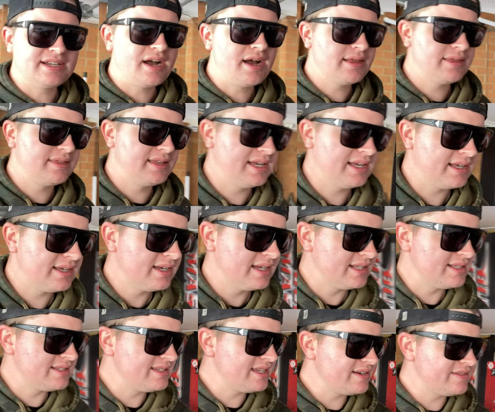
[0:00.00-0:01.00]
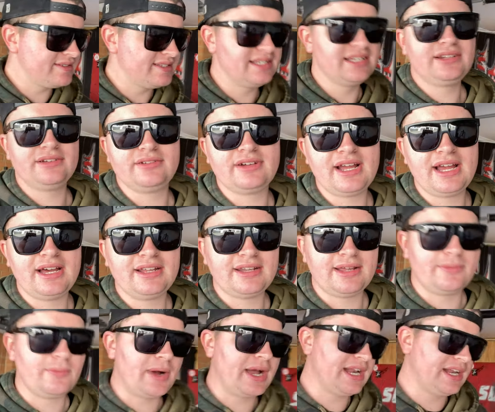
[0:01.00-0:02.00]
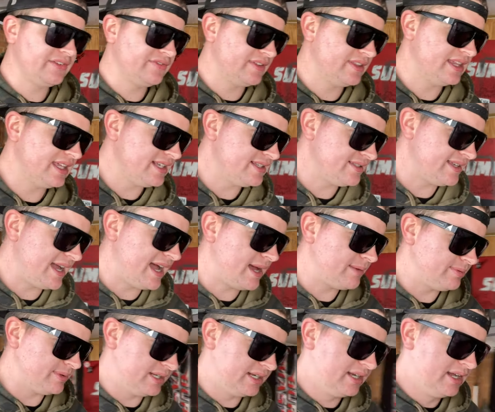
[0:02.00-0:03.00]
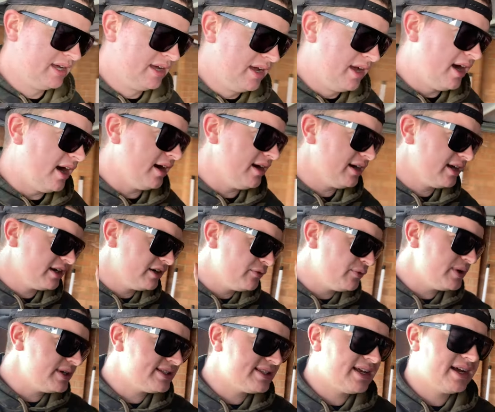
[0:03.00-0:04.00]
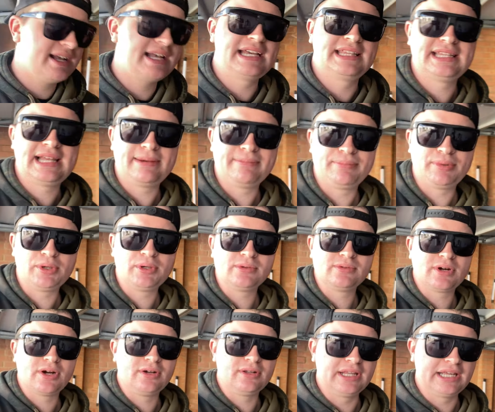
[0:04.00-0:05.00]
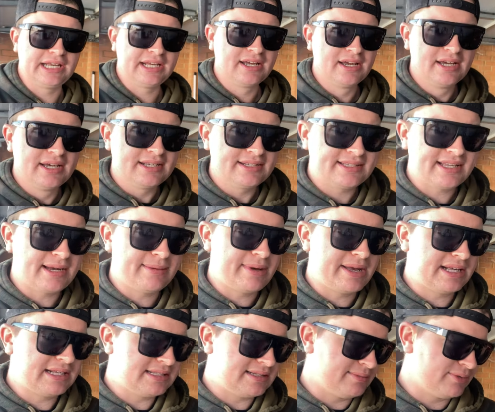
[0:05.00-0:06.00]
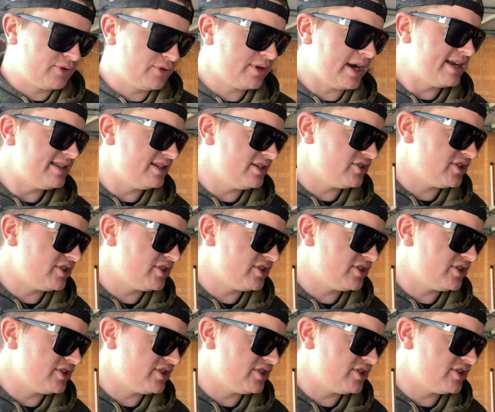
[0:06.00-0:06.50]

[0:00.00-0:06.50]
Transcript: I think instead of sitting around and waiting for things to happen, I reckon if we start getting that ball rolling, start making some crazy